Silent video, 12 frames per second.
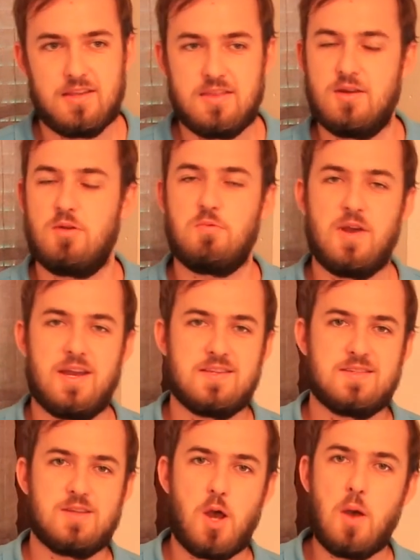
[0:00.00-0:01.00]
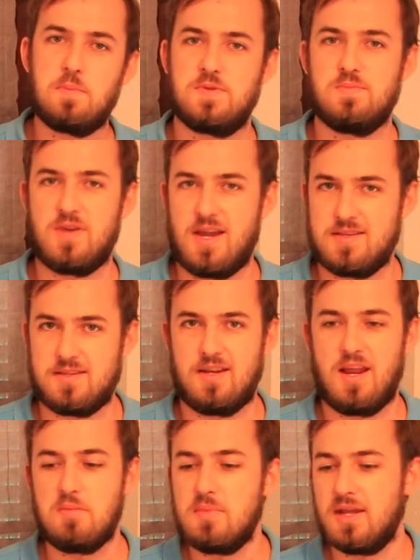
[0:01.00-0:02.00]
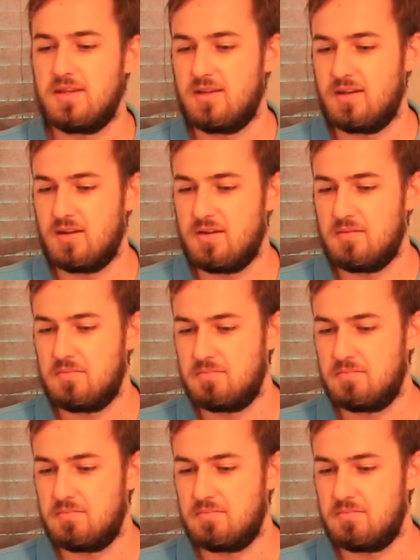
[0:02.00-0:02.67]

there are ways to optimize it and make it